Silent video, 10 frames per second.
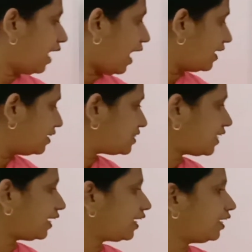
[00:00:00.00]
And the
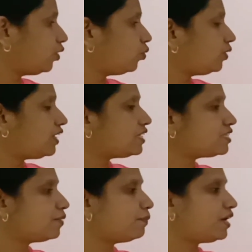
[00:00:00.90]
second rule is
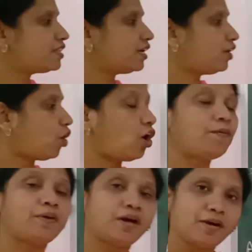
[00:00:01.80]
the measure
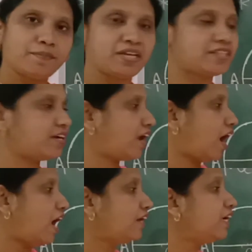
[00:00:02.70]
of a major
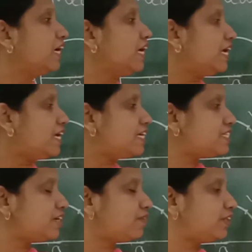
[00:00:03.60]
arc is
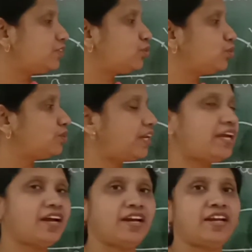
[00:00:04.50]
equals to
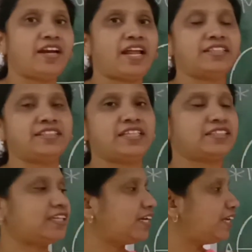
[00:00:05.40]

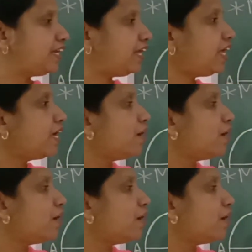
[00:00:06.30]
360 degree